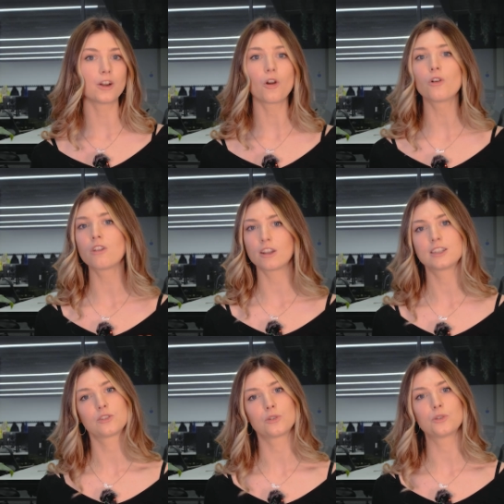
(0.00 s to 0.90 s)
an online
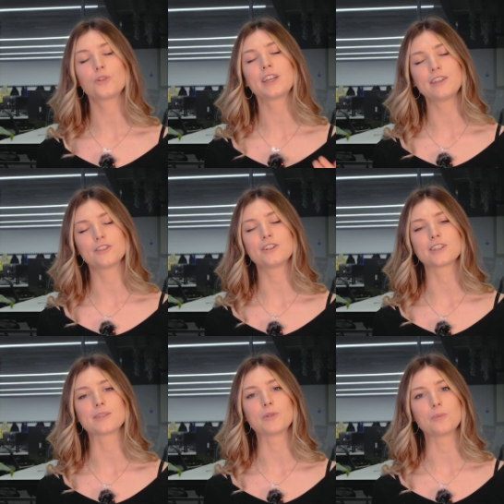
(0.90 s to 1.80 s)
store, or even a
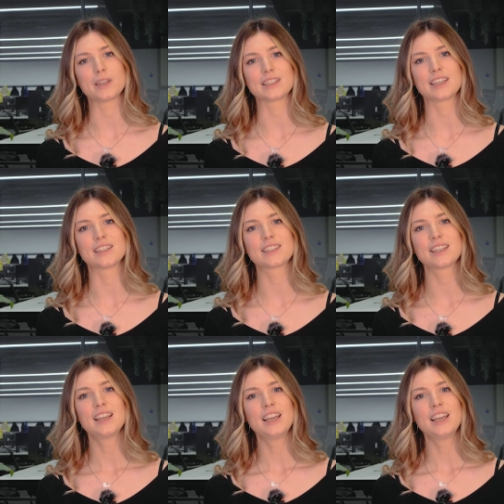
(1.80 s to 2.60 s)
small business.